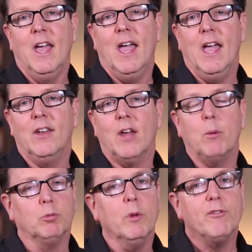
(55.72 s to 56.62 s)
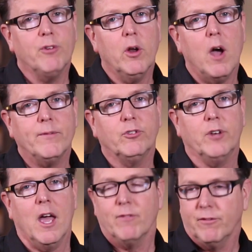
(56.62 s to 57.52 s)
And I was with the front office
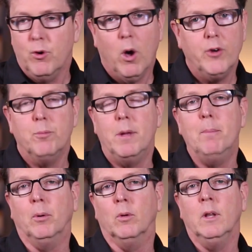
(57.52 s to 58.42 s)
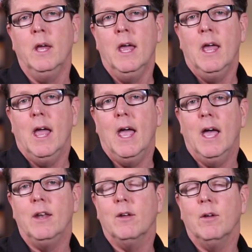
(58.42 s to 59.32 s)
staff, a few hundred people,
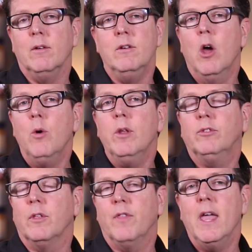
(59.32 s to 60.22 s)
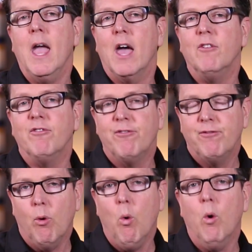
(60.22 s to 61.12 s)
and noticed that they had
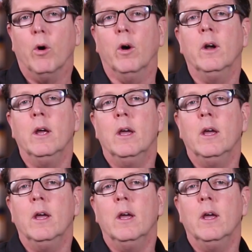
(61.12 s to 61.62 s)
4